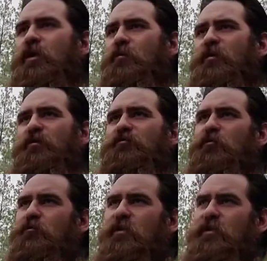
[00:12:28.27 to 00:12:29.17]
But it was
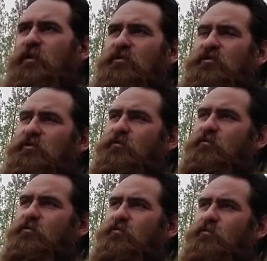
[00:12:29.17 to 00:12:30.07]
only on
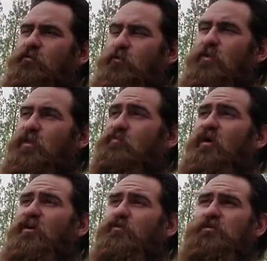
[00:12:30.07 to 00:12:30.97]
when the
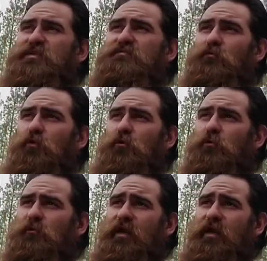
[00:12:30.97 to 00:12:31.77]
bottle was full.